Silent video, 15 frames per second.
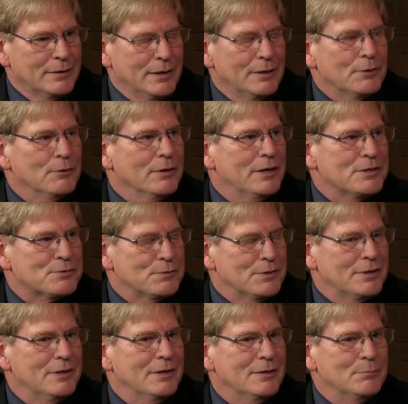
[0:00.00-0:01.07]
integrates
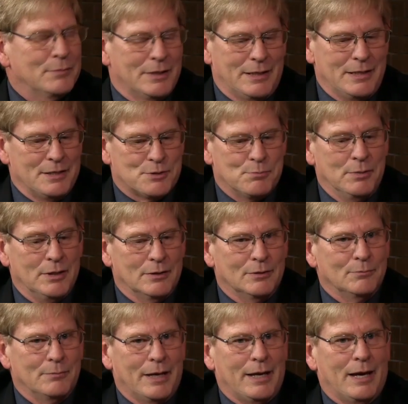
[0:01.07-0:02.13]
within, but each bill
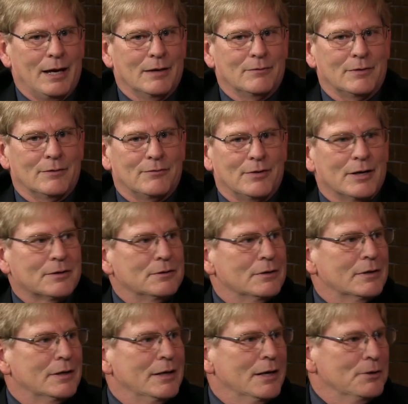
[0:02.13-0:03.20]
may have an effect
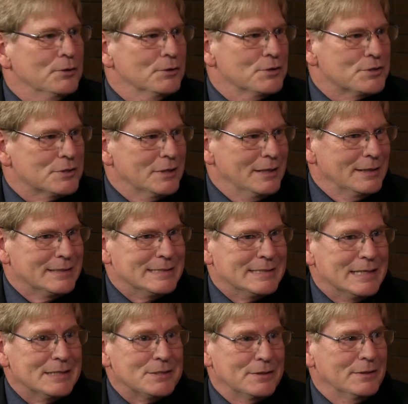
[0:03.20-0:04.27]
on another
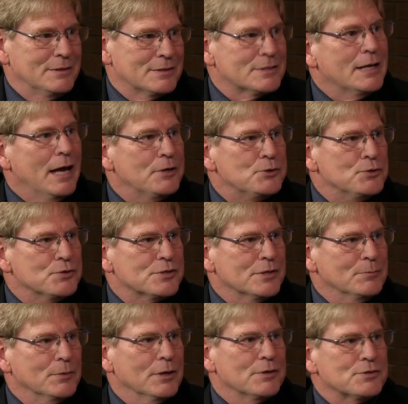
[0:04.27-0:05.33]
existing statute
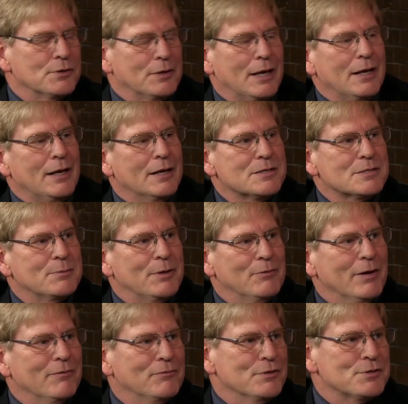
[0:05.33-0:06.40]
somewhere, so that has to be
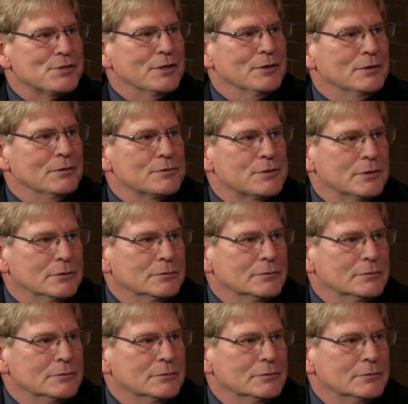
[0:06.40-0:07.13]
referenced there also.